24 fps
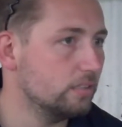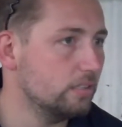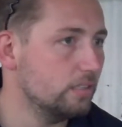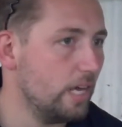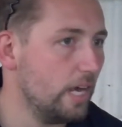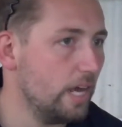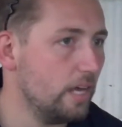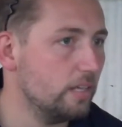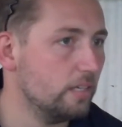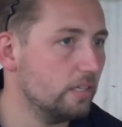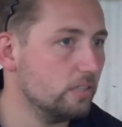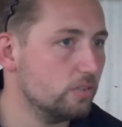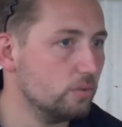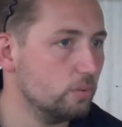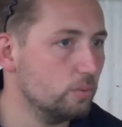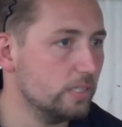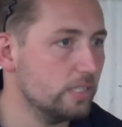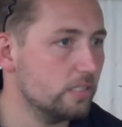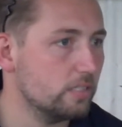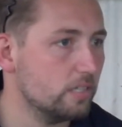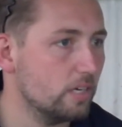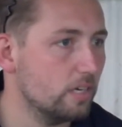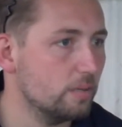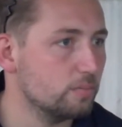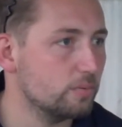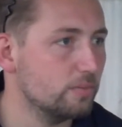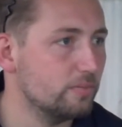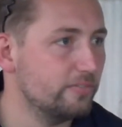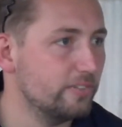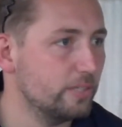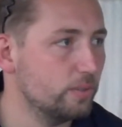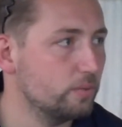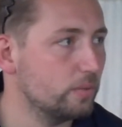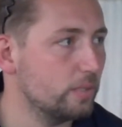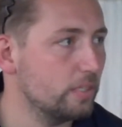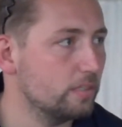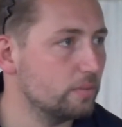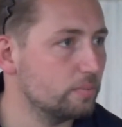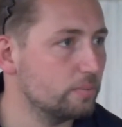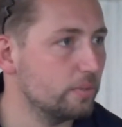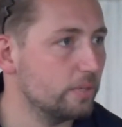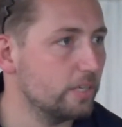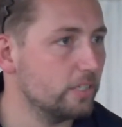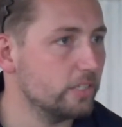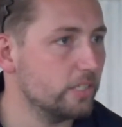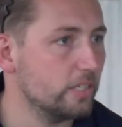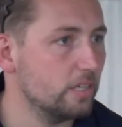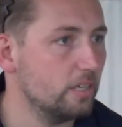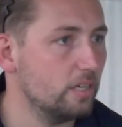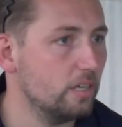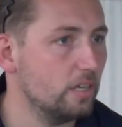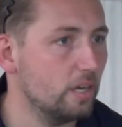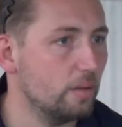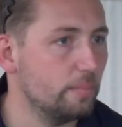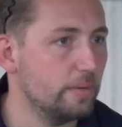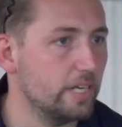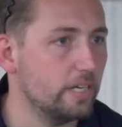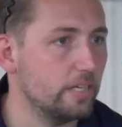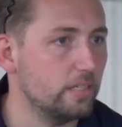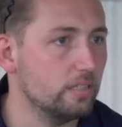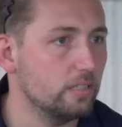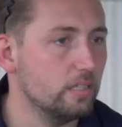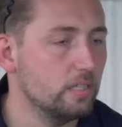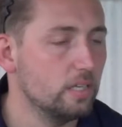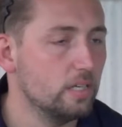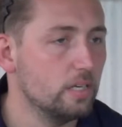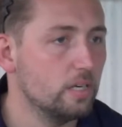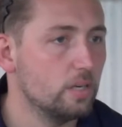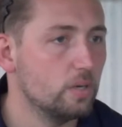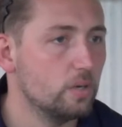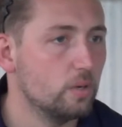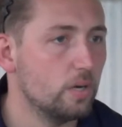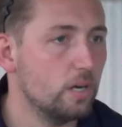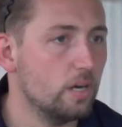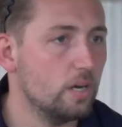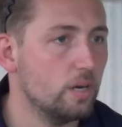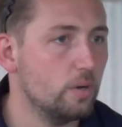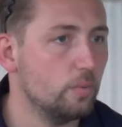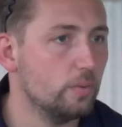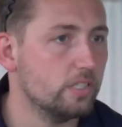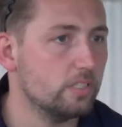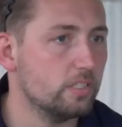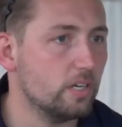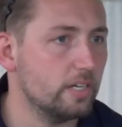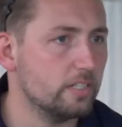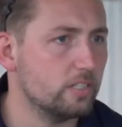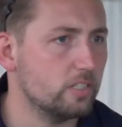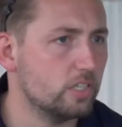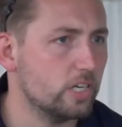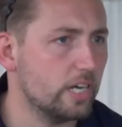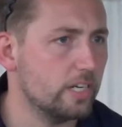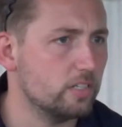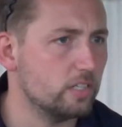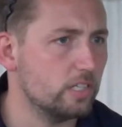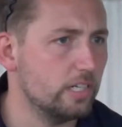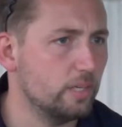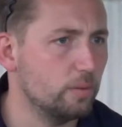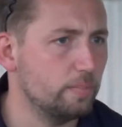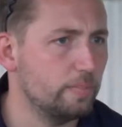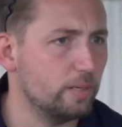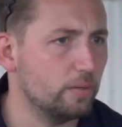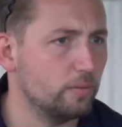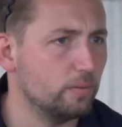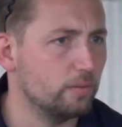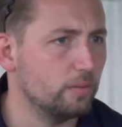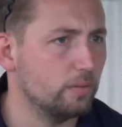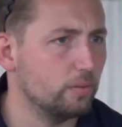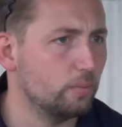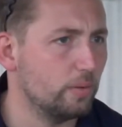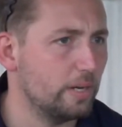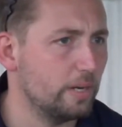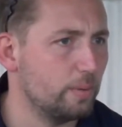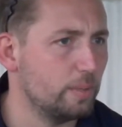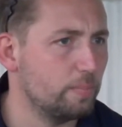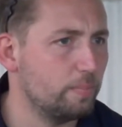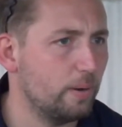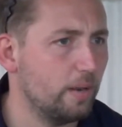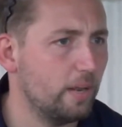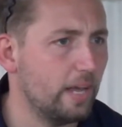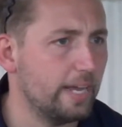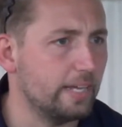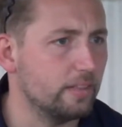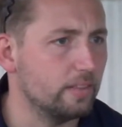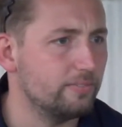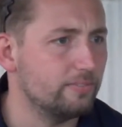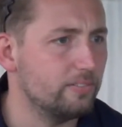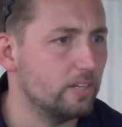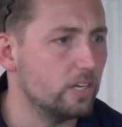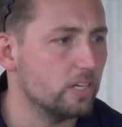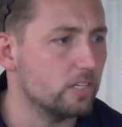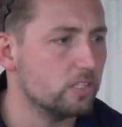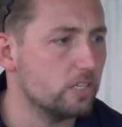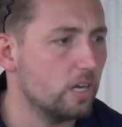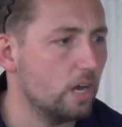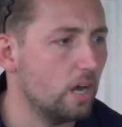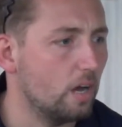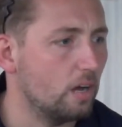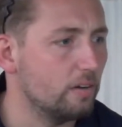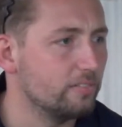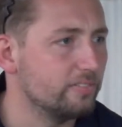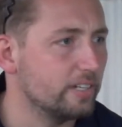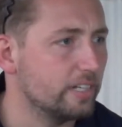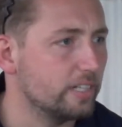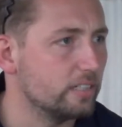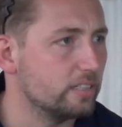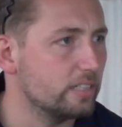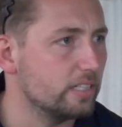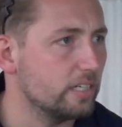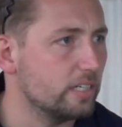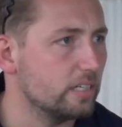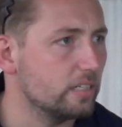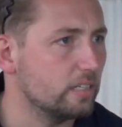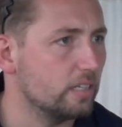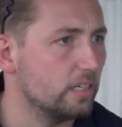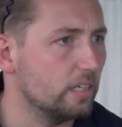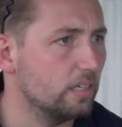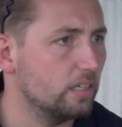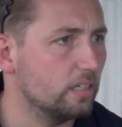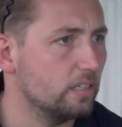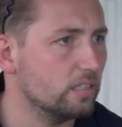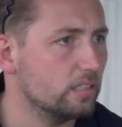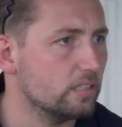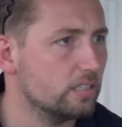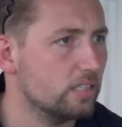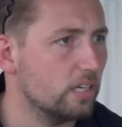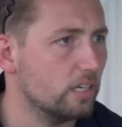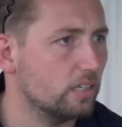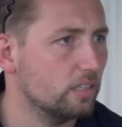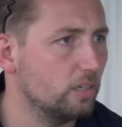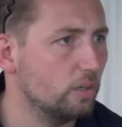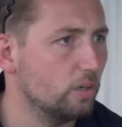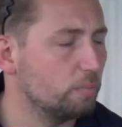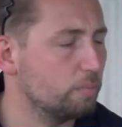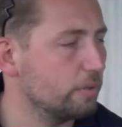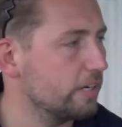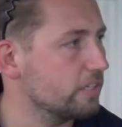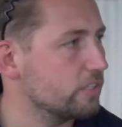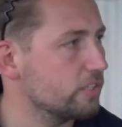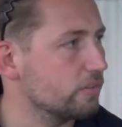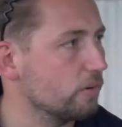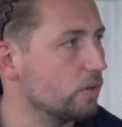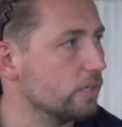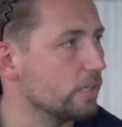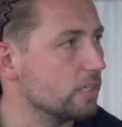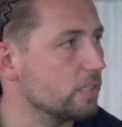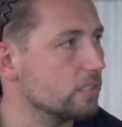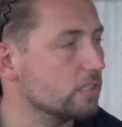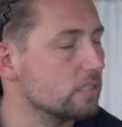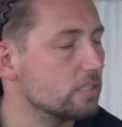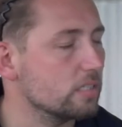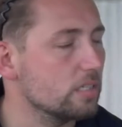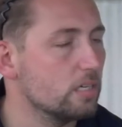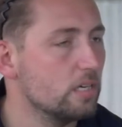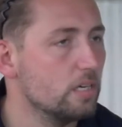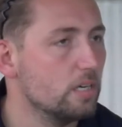Yeah, there's always times we feel under pressure. I mean, we started to change a little bit the way we play in the first half, and it stuck a lot of pressure on us.